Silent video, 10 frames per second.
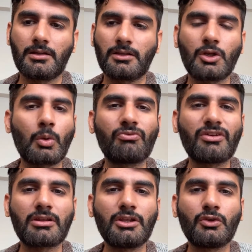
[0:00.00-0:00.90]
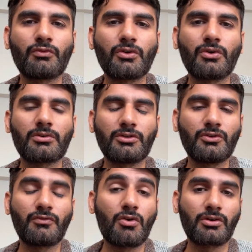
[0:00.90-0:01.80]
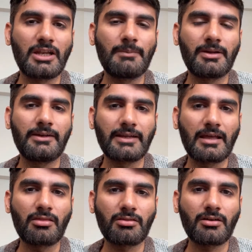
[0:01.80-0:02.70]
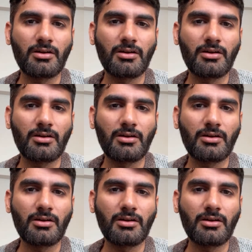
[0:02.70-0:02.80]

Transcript: then obviously you won't label it as